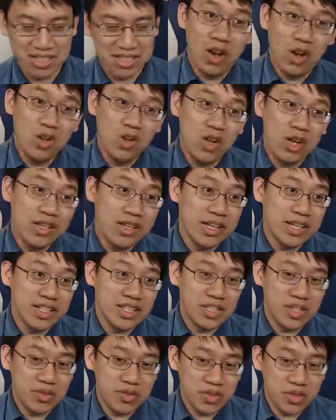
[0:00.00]
A lot like
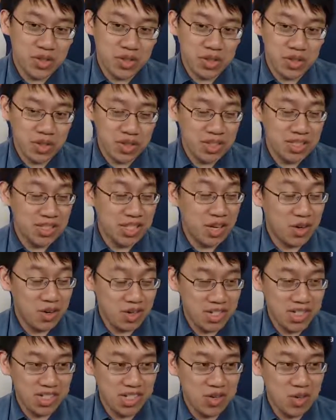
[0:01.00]
Shifter
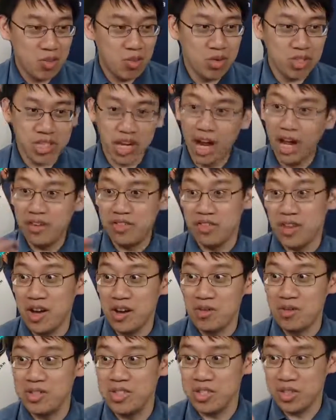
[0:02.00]
Xeris, which I
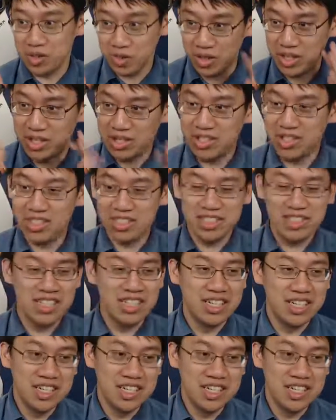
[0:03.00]
thought was a great card.